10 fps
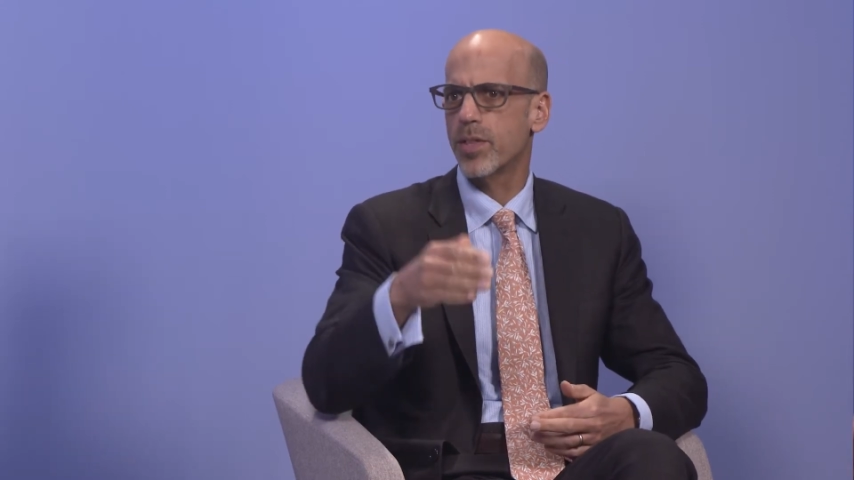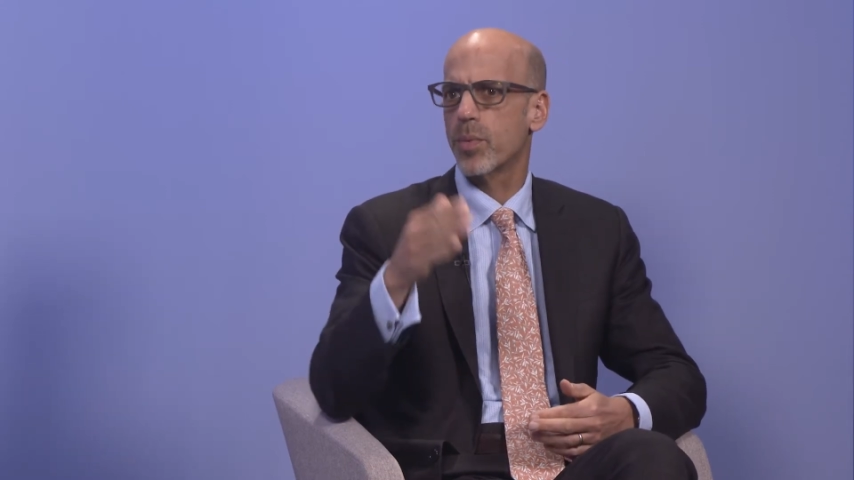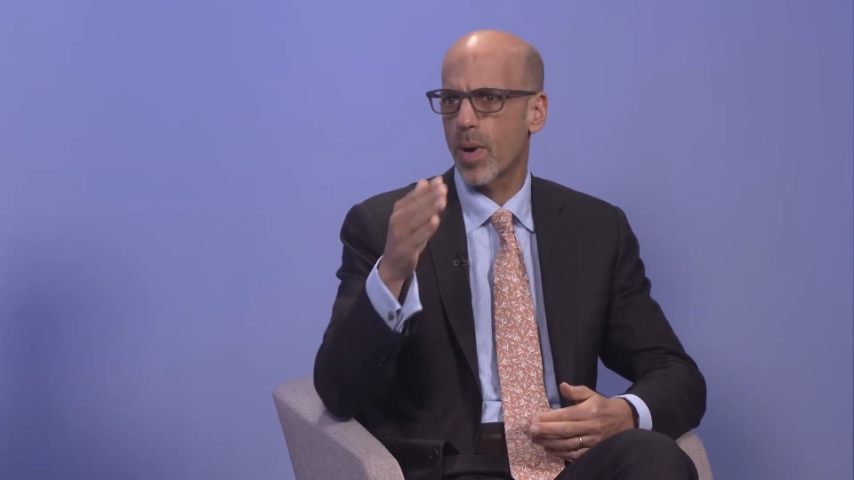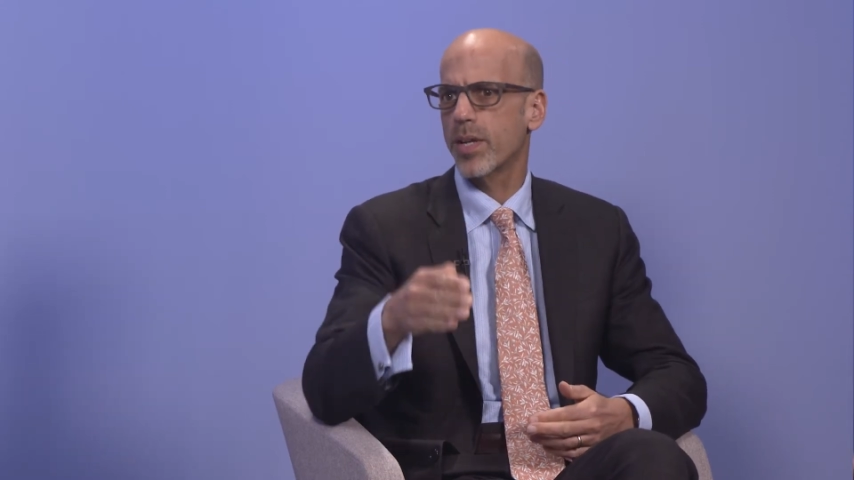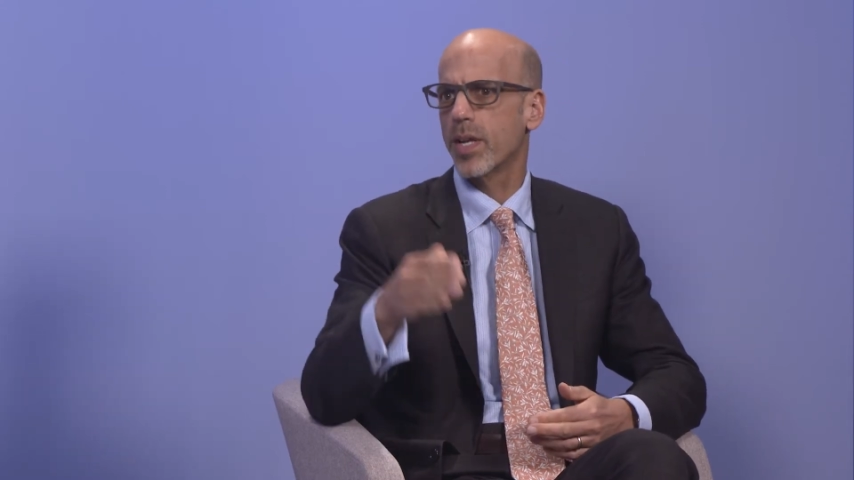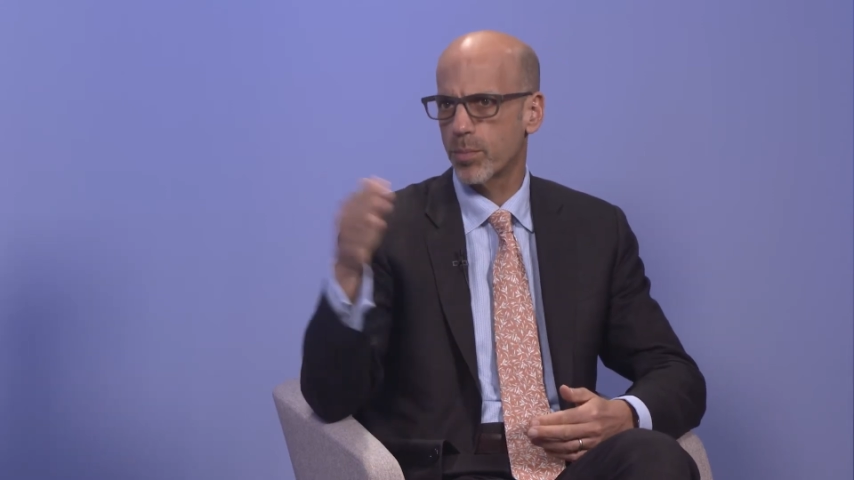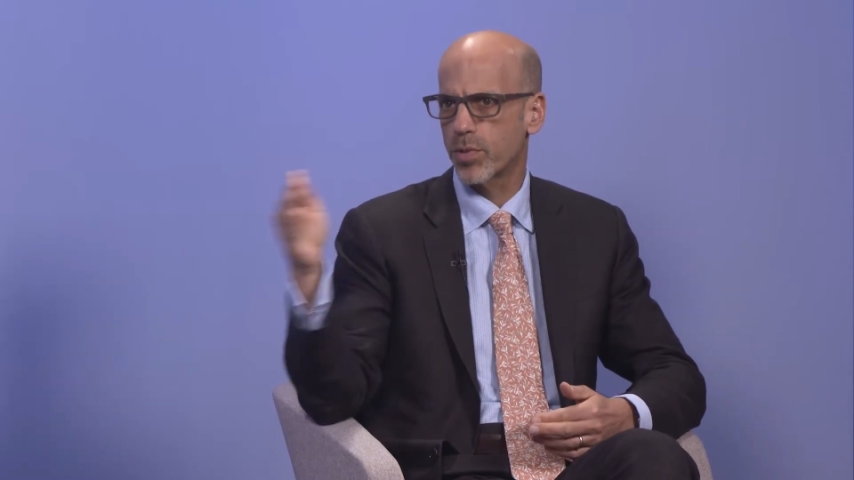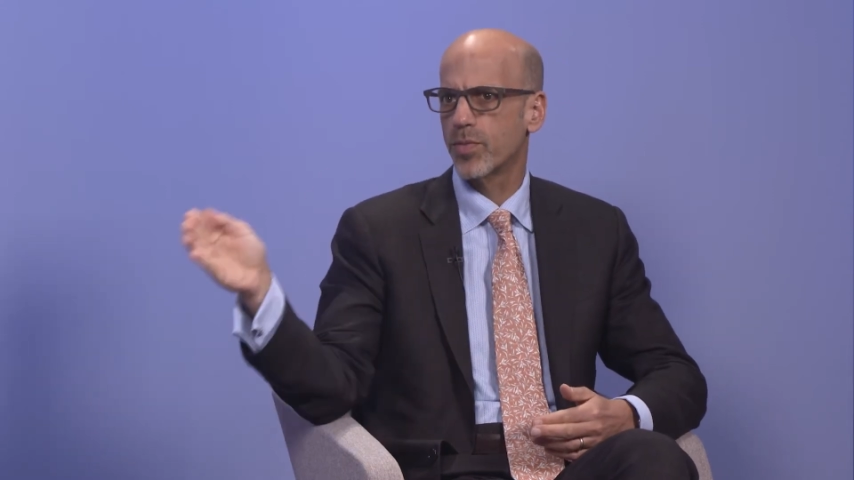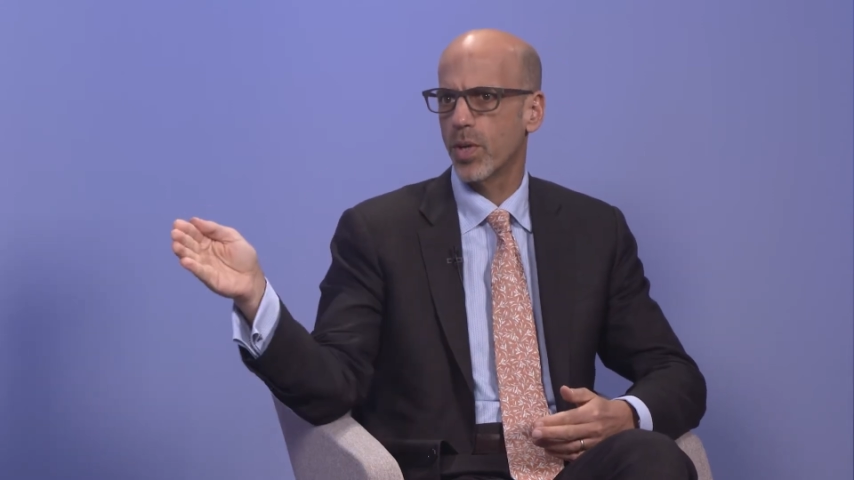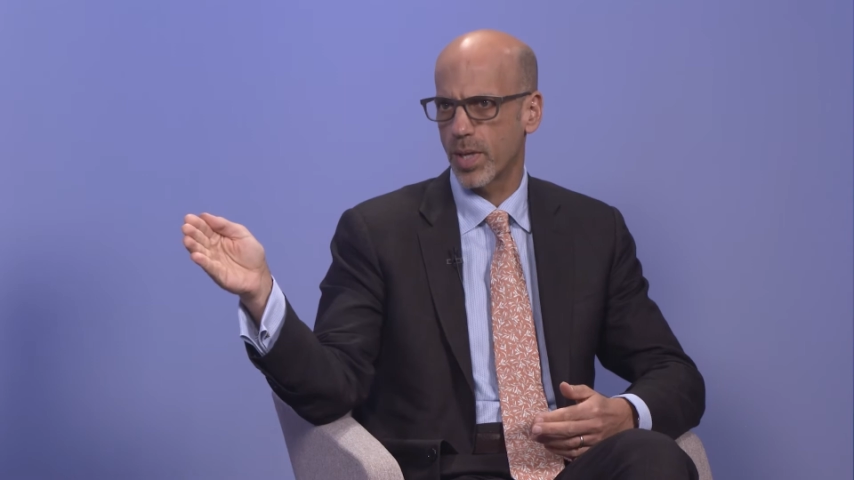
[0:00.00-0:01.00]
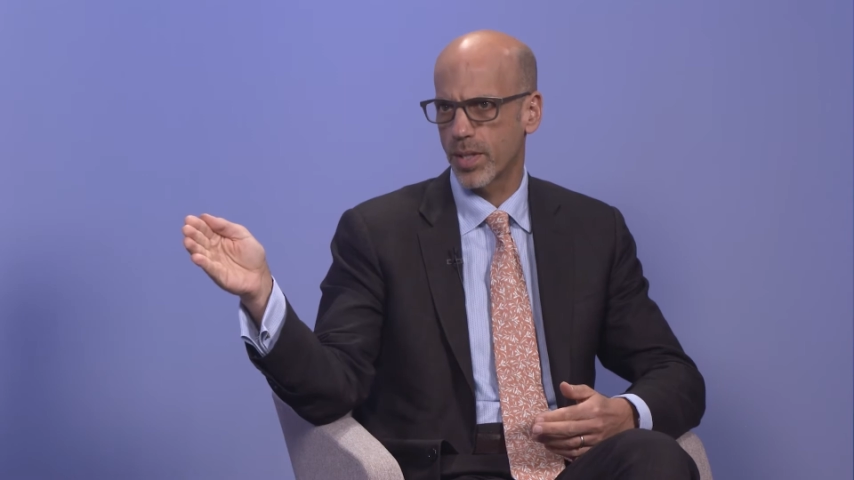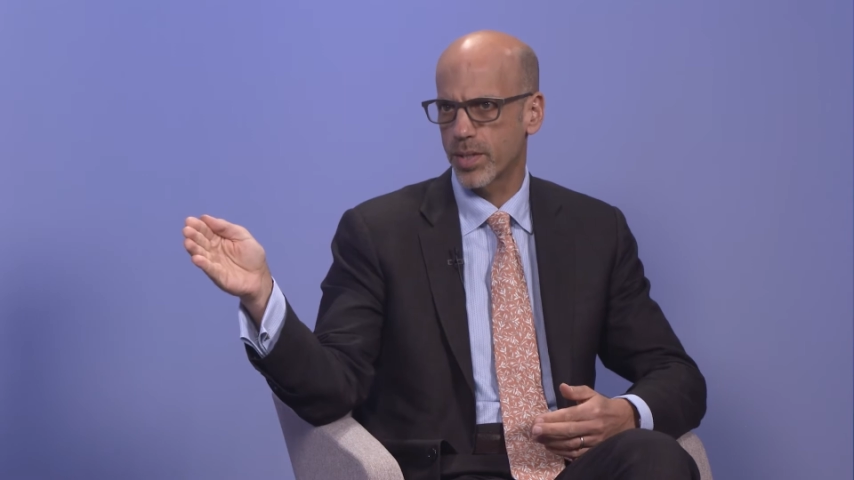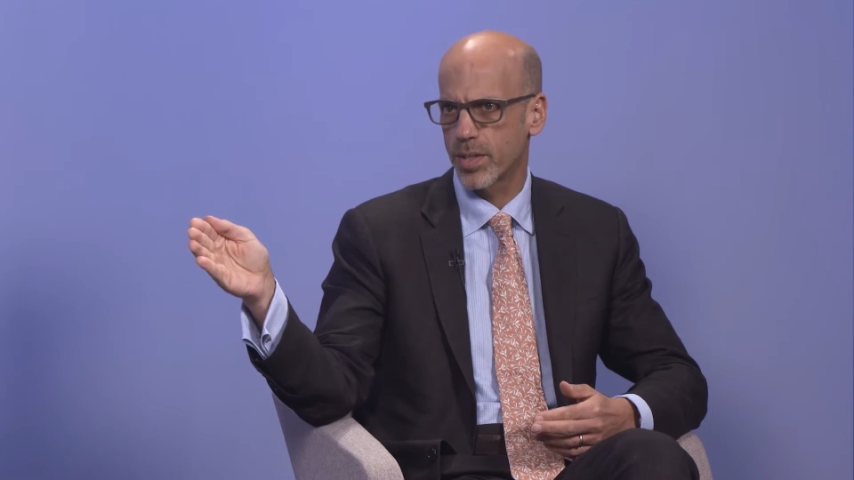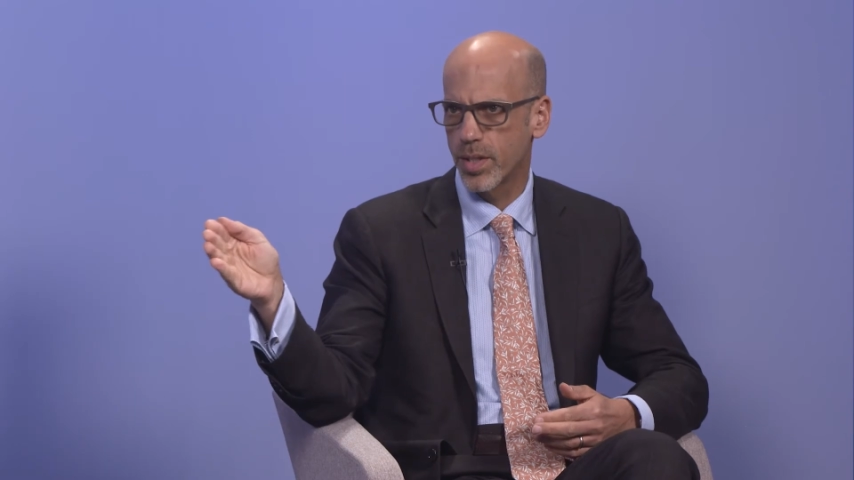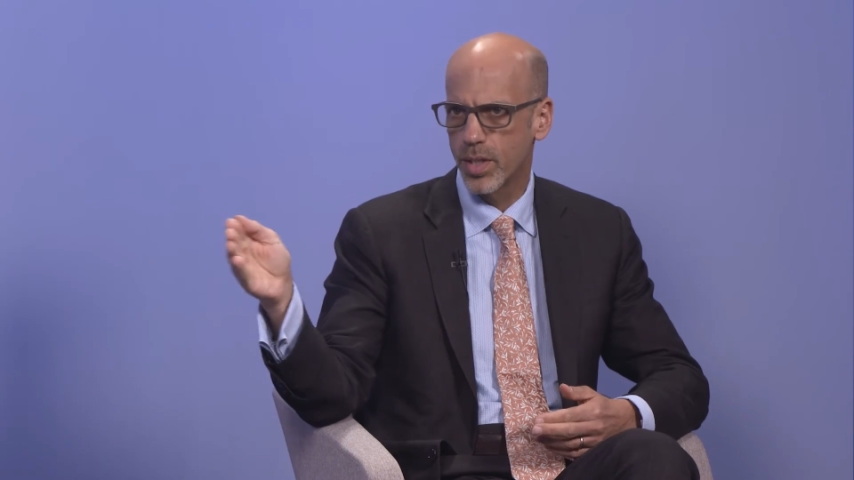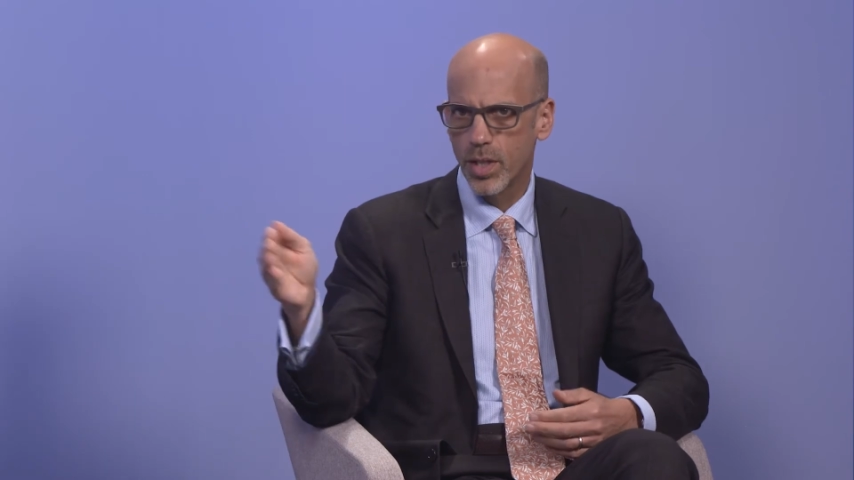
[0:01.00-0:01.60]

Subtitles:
eat the right number of donuts?